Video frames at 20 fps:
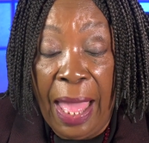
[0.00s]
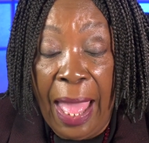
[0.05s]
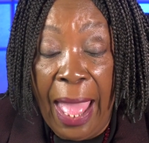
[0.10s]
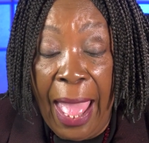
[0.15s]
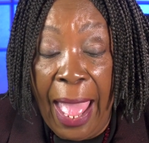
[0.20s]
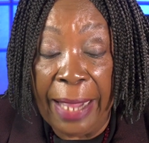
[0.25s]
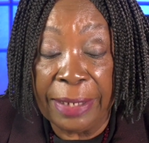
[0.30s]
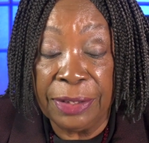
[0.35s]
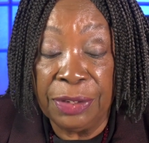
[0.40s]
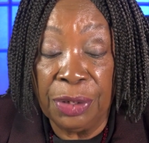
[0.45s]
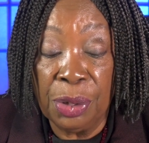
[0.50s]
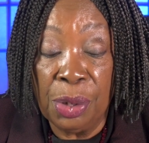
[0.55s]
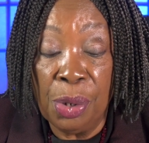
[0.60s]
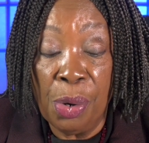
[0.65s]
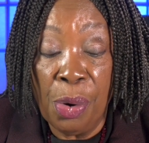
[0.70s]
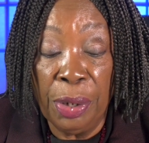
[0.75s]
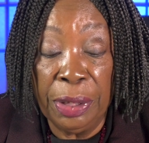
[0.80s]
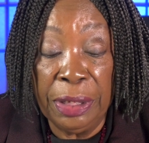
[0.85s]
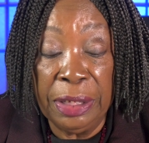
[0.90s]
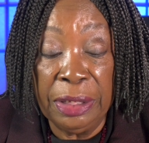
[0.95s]
Act
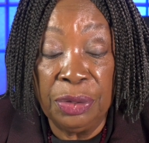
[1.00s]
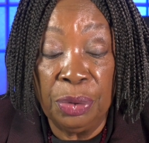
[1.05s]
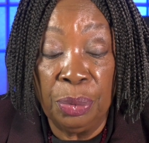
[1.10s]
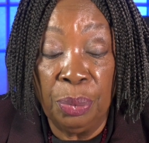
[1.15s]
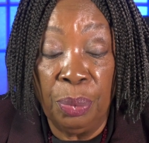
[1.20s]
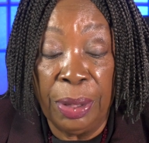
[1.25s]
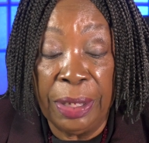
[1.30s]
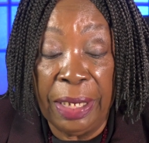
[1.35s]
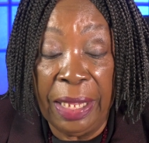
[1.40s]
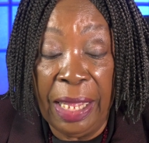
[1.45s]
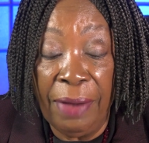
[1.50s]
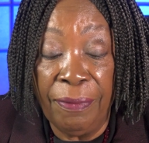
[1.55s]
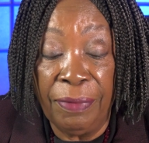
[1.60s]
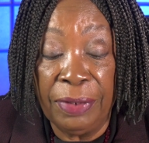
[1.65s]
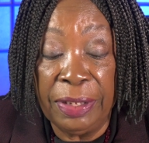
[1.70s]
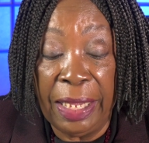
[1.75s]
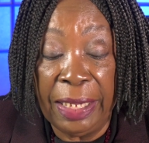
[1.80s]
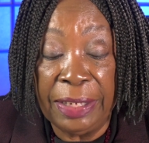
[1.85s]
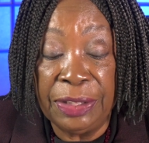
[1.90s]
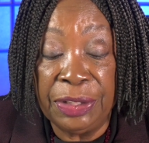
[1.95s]
according to
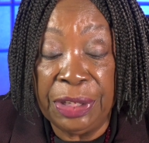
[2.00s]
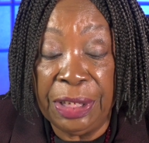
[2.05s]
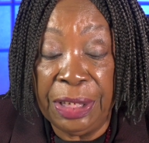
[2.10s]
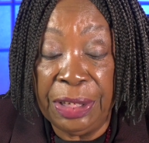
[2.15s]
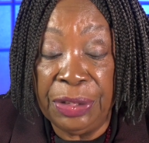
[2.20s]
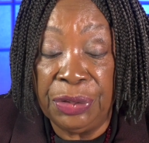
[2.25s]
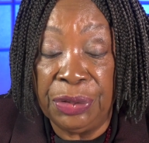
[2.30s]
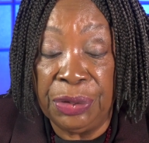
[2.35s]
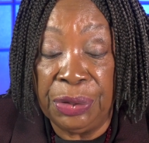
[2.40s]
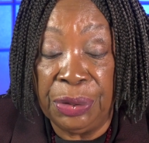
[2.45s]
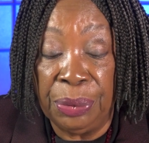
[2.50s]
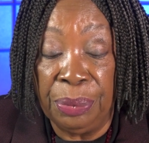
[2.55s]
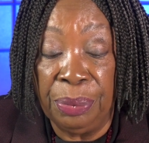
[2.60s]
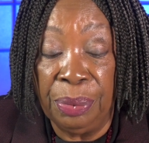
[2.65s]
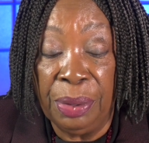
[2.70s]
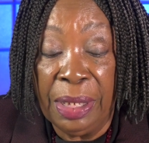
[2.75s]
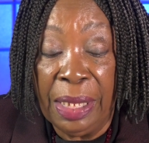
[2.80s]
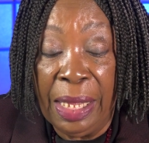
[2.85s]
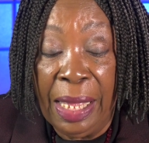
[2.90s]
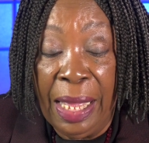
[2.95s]
whatever they teach
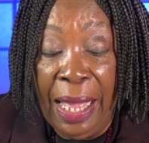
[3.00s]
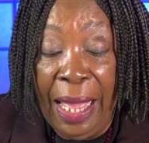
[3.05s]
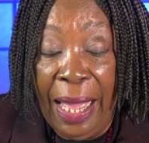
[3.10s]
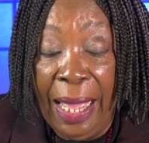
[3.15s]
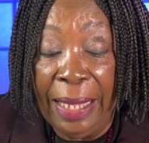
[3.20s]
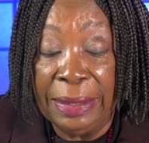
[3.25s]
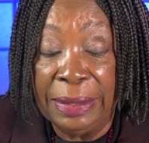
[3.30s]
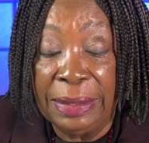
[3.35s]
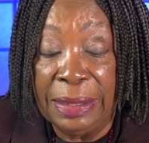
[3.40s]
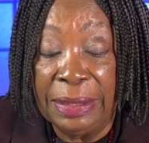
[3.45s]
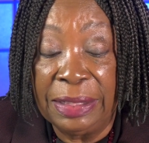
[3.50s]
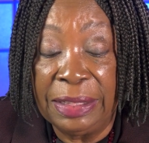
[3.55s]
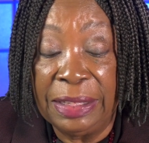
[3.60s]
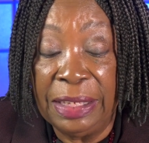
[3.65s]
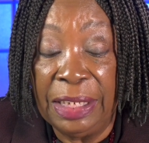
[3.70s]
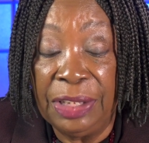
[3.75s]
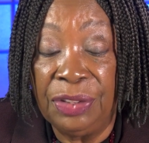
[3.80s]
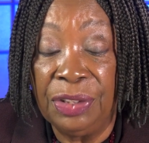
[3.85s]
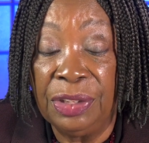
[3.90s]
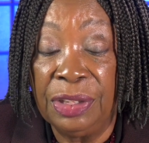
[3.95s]
you and the
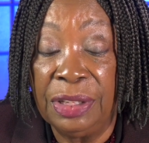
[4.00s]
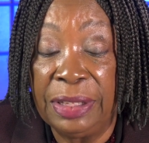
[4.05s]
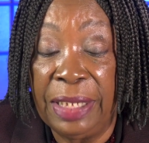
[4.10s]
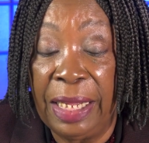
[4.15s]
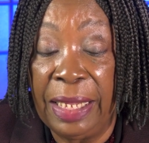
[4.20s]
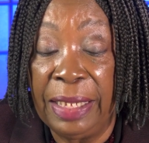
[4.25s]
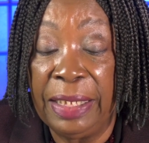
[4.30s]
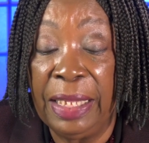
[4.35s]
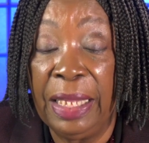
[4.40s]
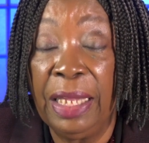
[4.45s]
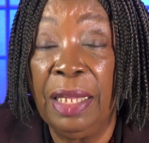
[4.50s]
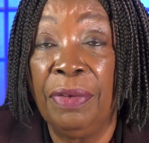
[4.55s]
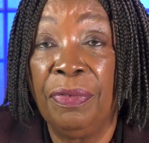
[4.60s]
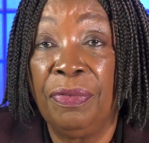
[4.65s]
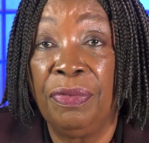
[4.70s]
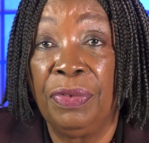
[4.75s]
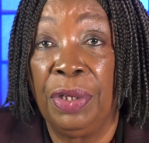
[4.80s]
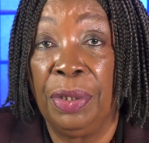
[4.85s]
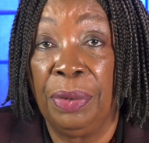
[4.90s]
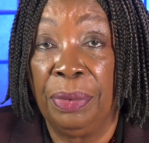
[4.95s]
decisions they
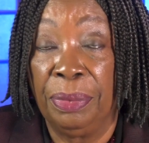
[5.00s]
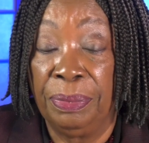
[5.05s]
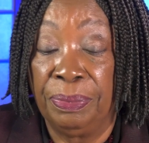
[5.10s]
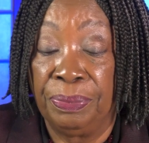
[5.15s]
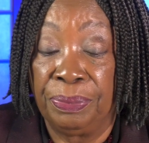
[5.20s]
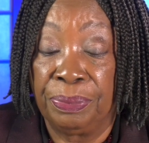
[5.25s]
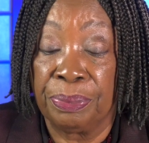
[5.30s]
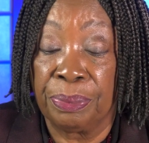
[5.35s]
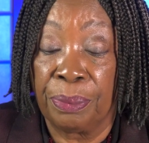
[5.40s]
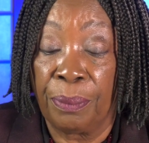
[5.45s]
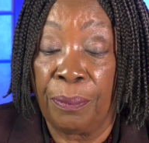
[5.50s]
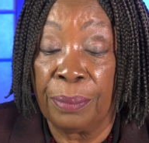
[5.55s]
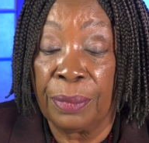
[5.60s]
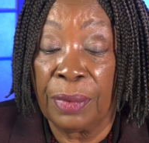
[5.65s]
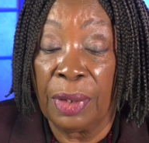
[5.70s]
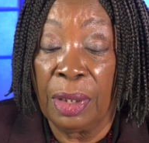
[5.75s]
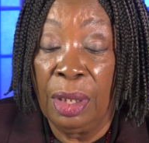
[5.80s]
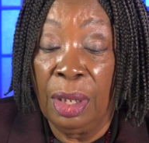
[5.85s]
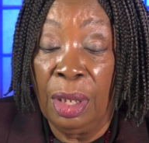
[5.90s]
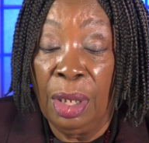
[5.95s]
give you.
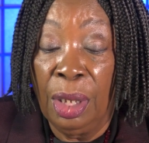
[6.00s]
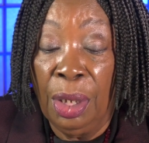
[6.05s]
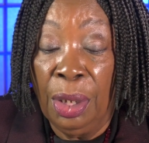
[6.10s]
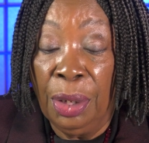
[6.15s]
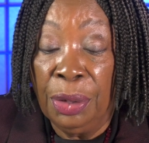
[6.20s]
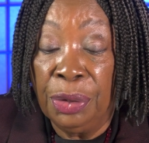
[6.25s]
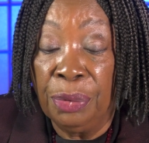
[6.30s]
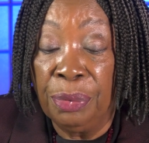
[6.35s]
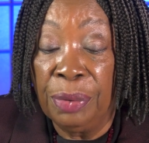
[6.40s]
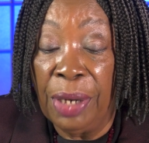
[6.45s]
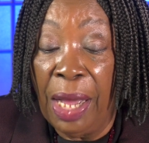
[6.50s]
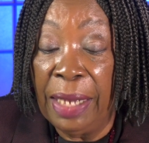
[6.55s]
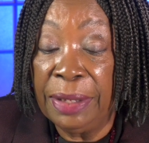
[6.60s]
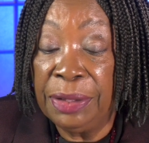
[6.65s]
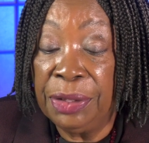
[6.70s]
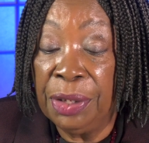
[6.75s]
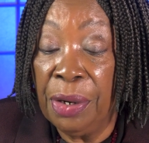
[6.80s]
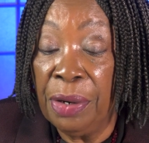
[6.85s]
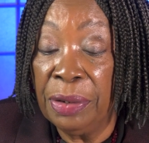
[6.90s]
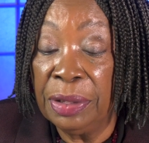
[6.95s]
Do
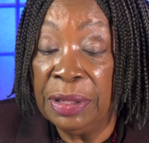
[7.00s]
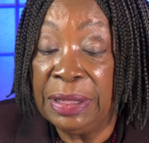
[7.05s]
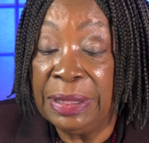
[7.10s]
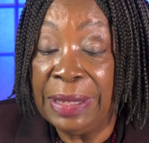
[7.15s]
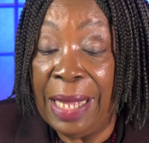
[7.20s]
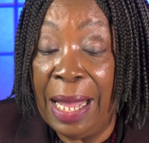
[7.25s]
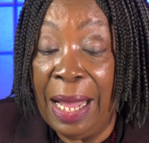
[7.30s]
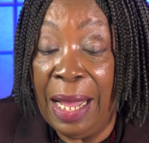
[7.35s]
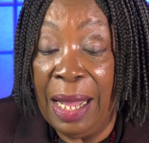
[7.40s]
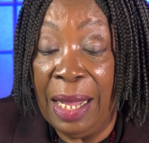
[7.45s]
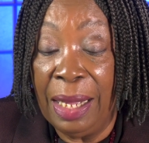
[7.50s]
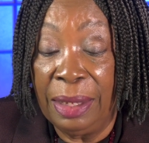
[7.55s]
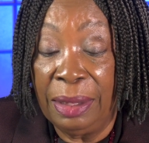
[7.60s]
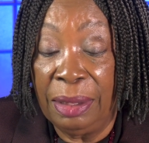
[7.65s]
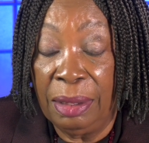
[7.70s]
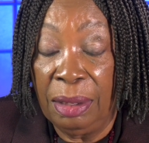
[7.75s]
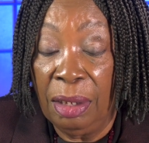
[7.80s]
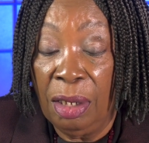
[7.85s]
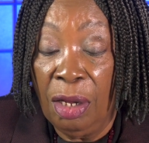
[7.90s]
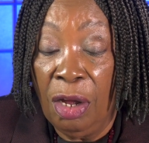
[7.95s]
not turn aside
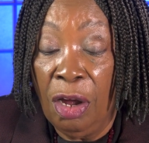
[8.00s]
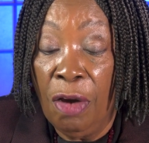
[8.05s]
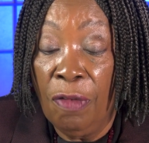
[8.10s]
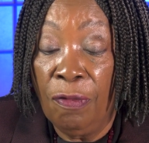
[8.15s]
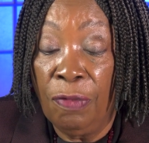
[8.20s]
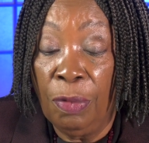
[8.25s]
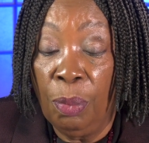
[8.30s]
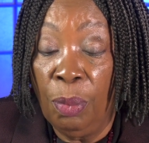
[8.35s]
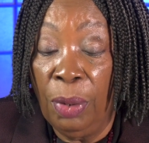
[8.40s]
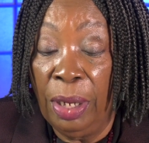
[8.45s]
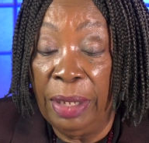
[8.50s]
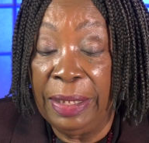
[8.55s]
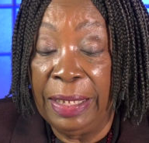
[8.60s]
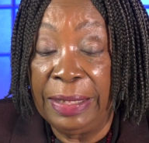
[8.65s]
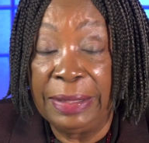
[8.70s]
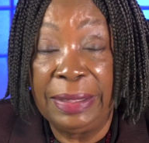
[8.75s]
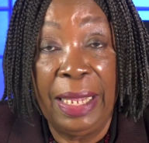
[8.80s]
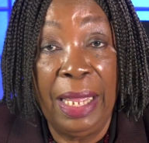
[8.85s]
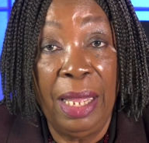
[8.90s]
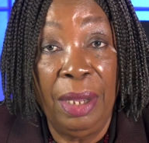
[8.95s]
from what
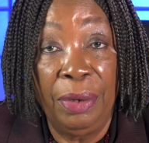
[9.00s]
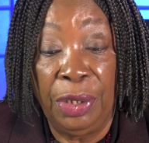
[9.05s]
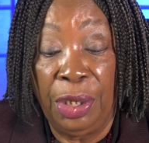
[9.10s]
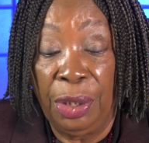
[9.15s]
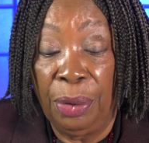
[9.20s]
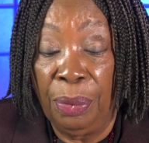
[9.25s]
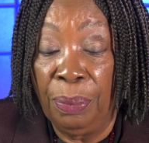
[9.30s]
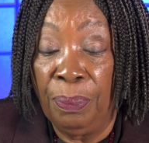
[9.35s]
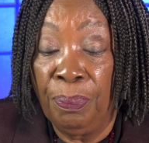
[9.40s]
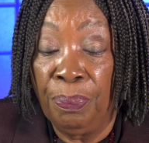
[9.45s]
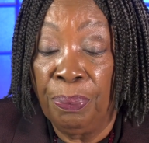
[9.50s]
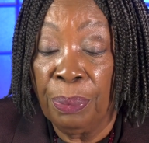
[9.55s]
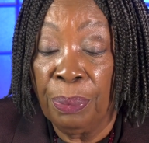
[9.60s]
they tell you,